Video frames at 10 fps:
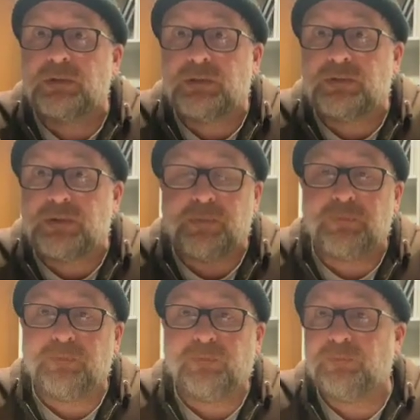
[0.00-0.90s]

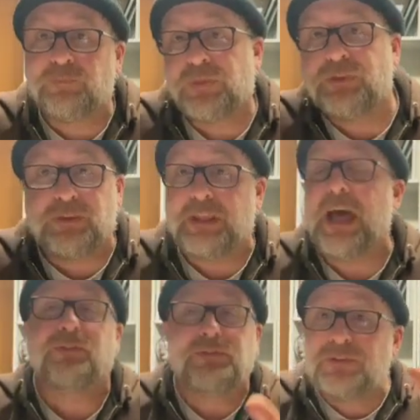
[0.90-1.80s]
some
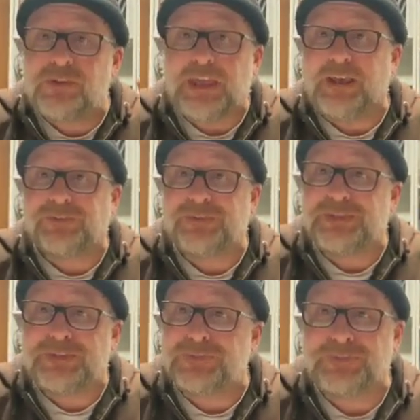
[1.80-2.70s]
thousands and thousands of
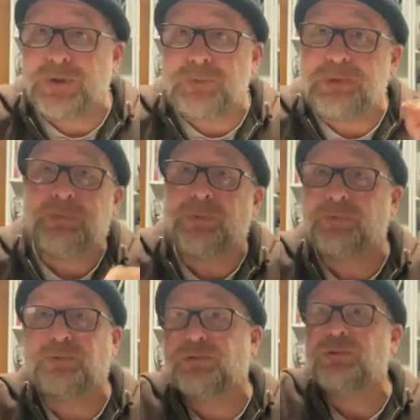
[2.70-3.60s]
years ago, people
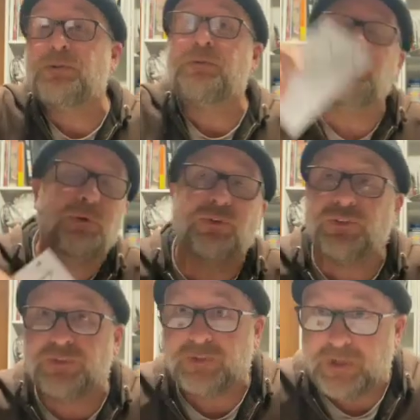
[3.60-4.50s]
drew
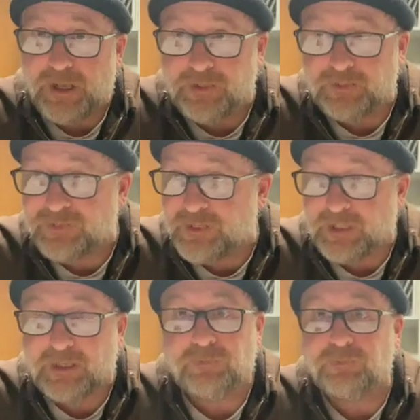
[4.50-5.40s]
bulls on the
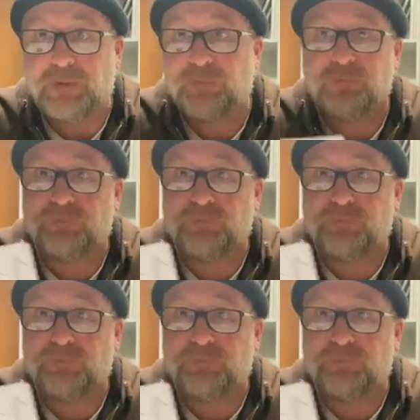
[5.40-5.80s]
ceiling with